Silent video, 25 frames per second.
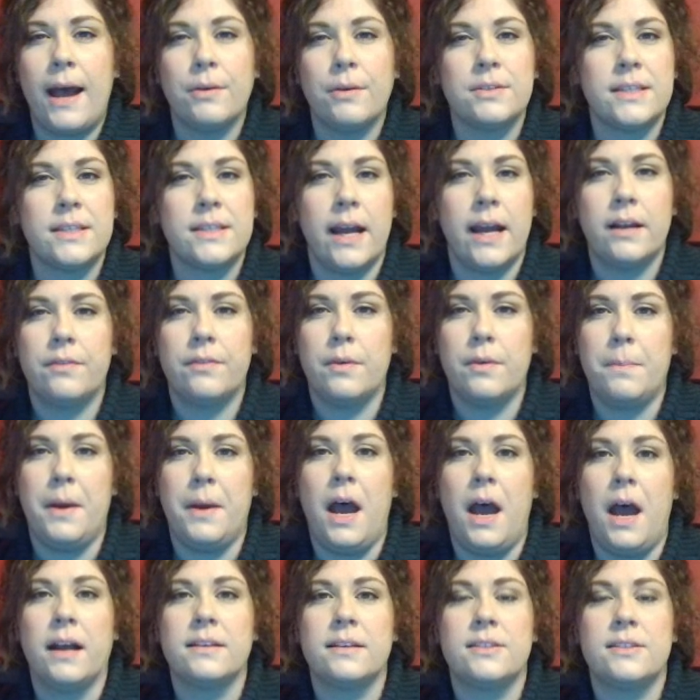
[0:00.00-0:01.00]
outside of the
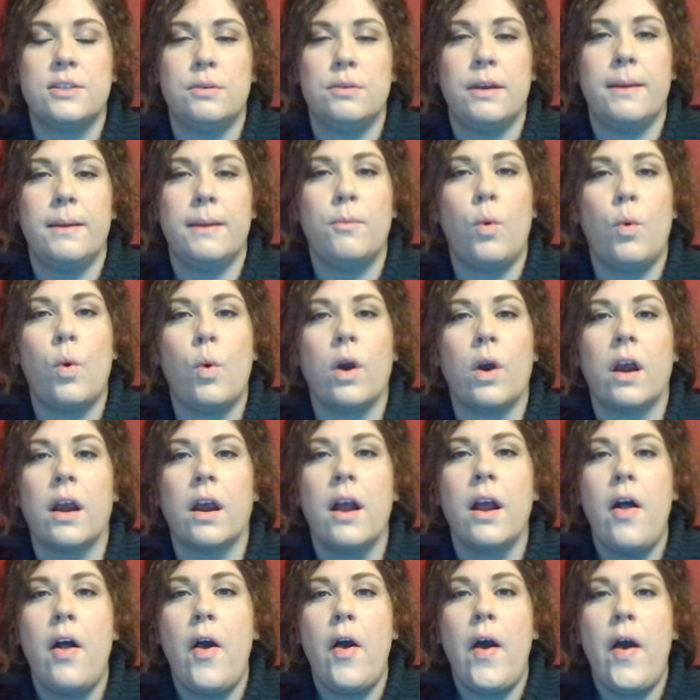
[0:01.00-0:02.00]
box, doing
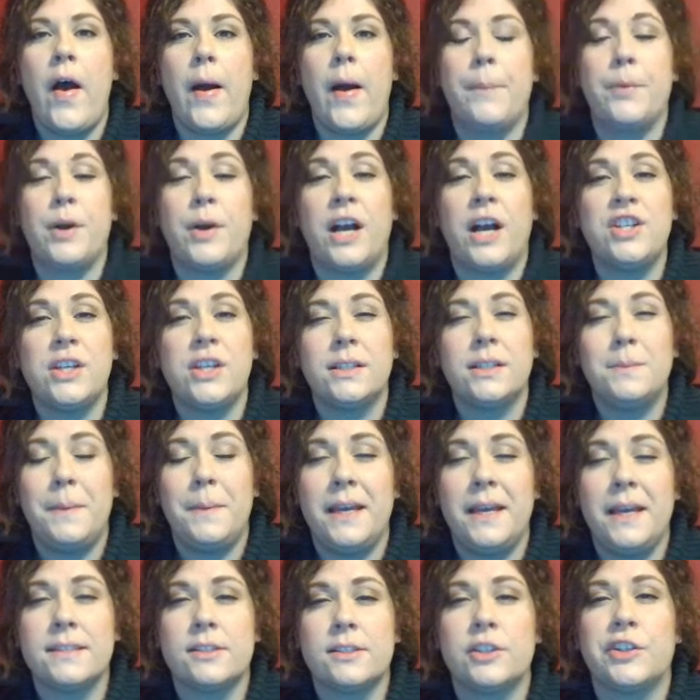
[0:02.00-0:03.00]
more
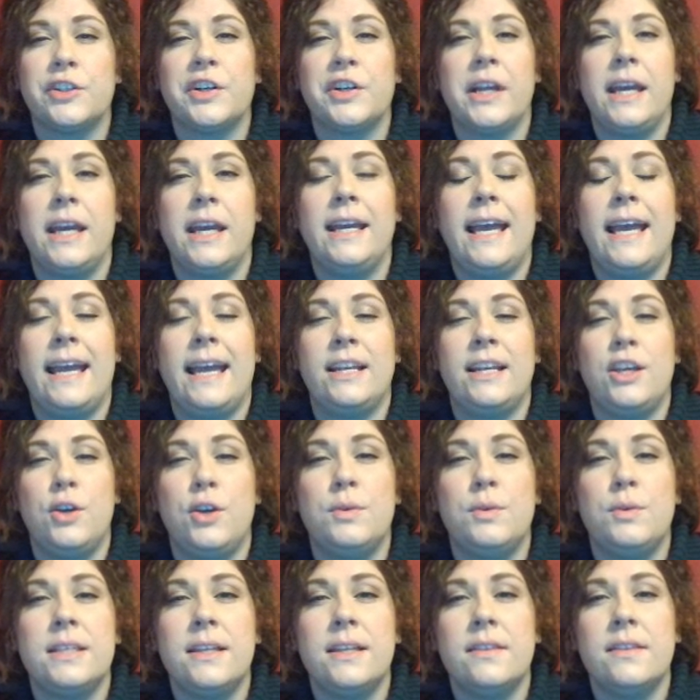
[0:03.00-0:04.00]
project-based learning and
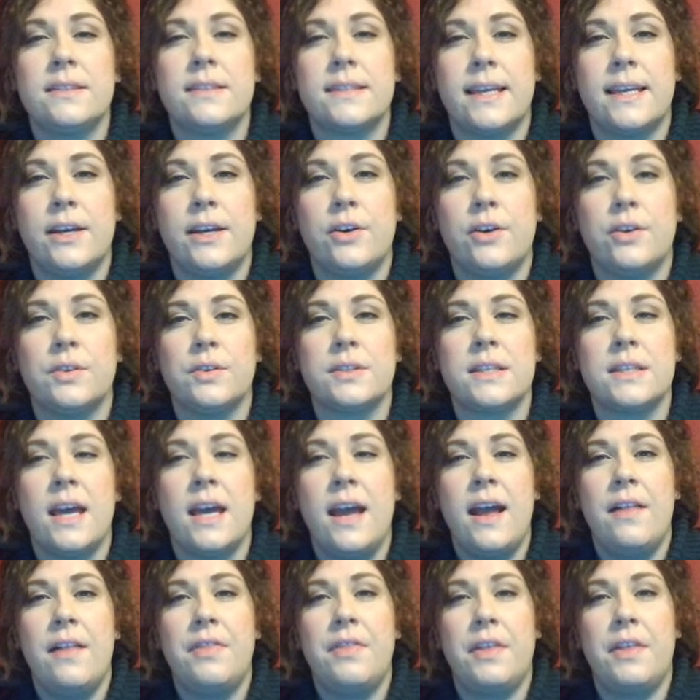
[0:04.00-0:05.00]
using the skills
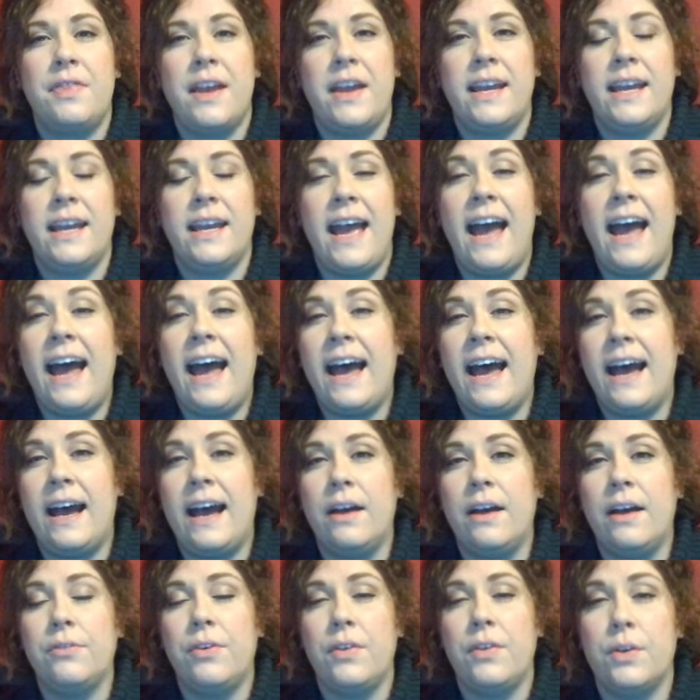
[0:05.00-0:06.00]
that they
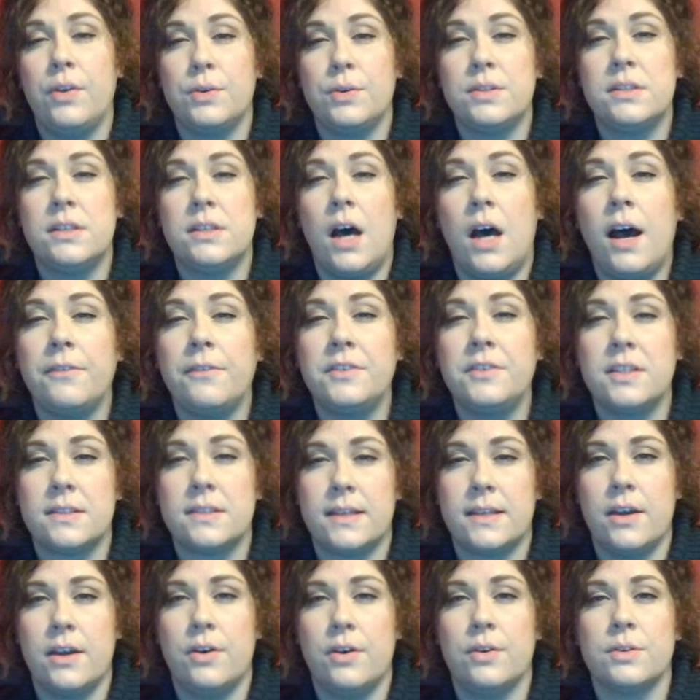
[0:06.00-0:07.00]
have, those soft
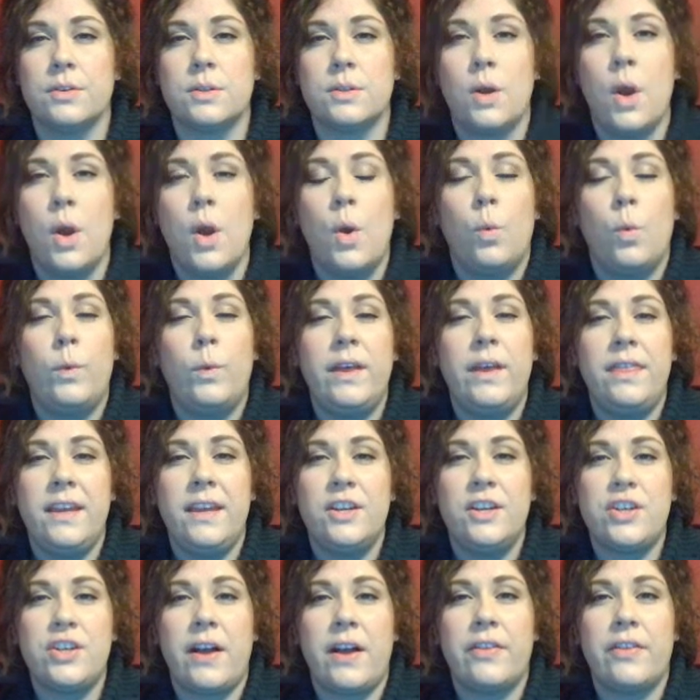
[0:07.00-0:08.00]
skills, with
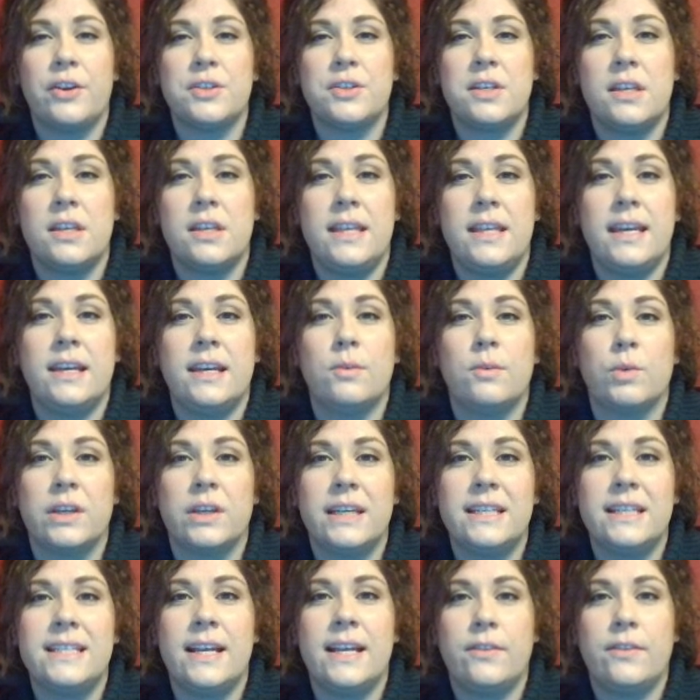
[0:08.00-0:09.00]
each other so that they can
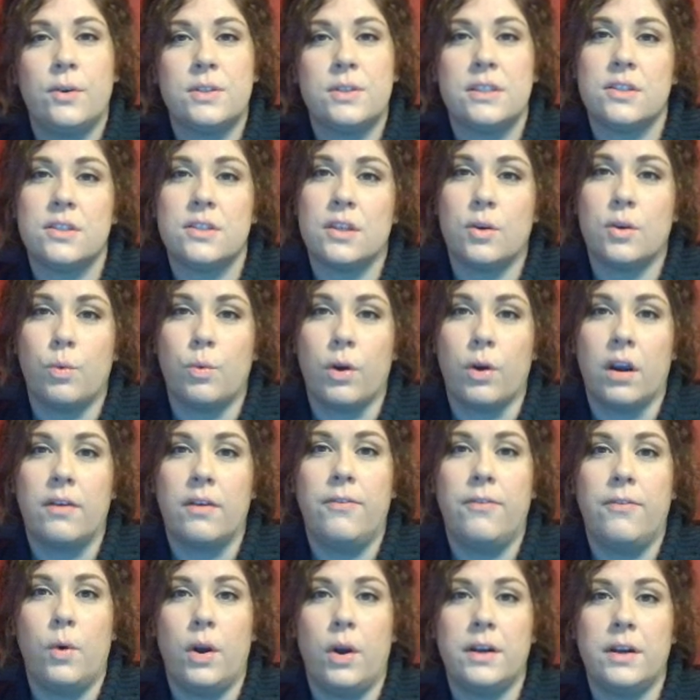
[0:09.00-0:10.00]
really take those into the
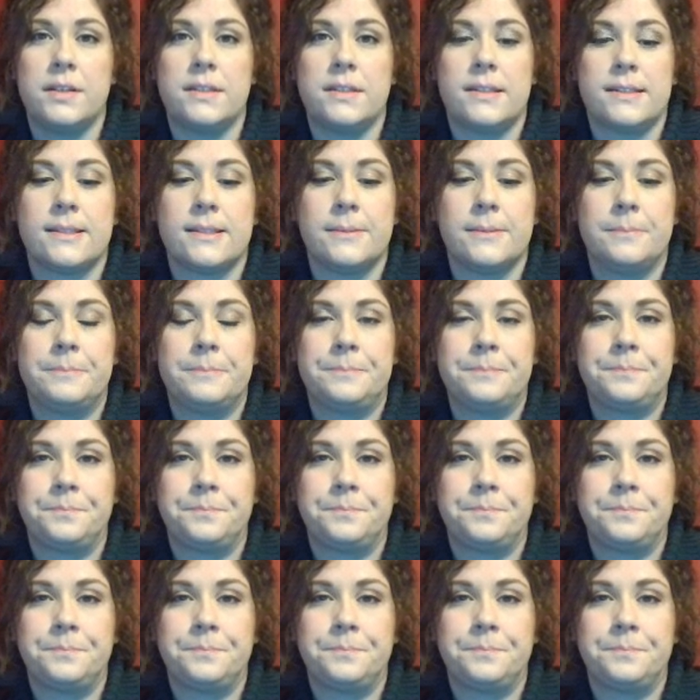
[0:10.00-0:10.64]
workforce.